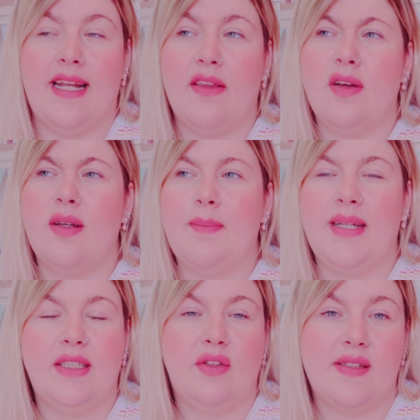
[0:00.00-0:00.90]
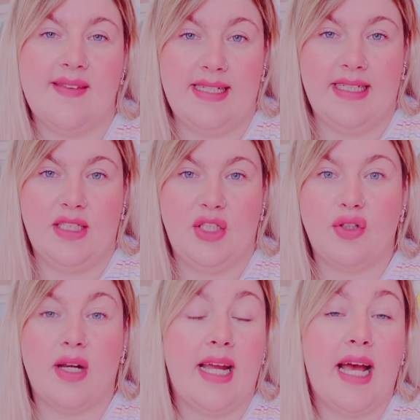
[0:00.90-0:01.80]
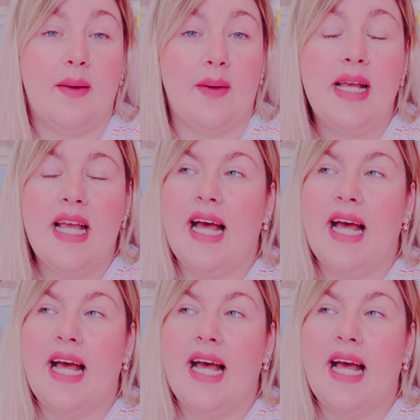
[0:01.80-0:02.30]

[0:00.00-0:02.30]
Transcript: and I thought it'd be interesting to try it out.